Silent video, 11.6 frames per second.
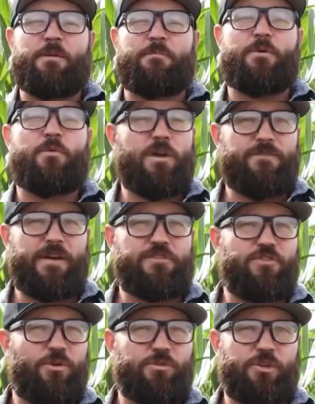But what if I
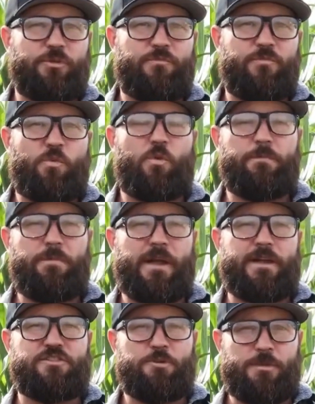told you we're
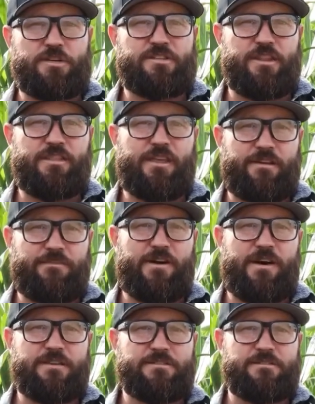applying too much synthetic
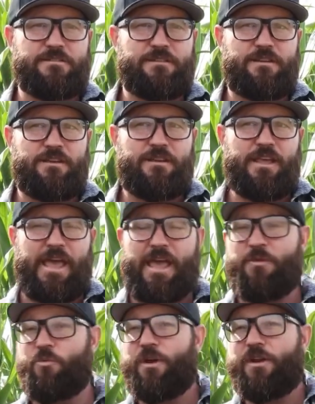phos?
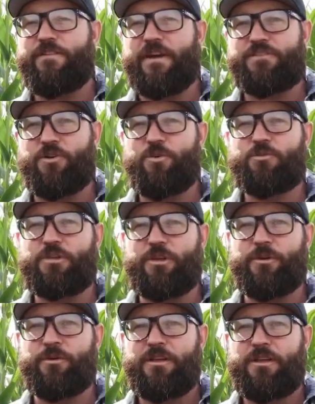And what if I told
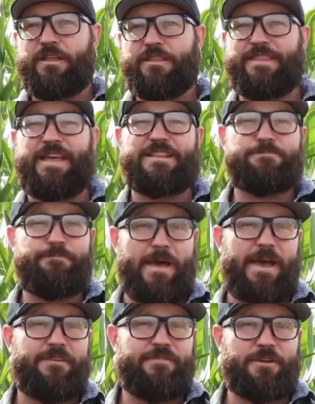you that that's
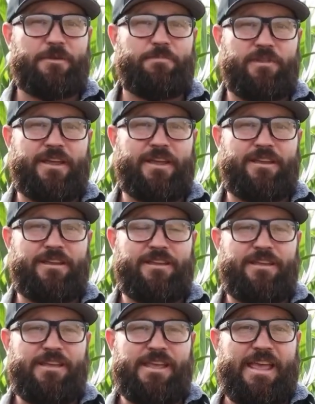bad for your plant.
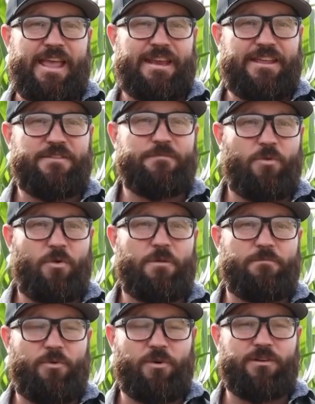And even more
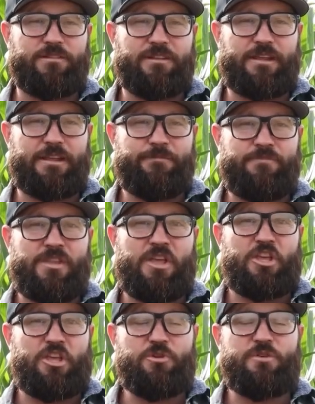importantly,
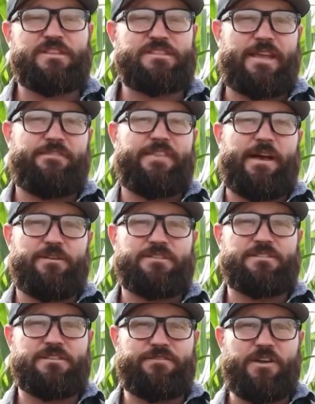you can save
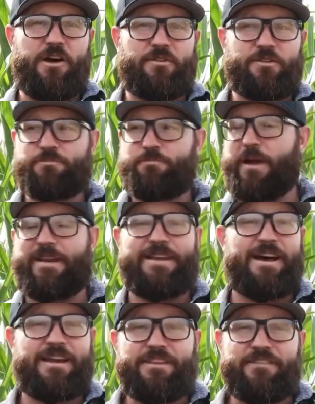thousands of dollars by
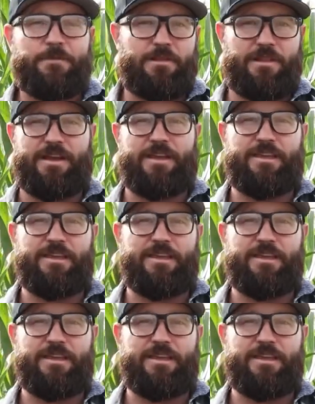not even applying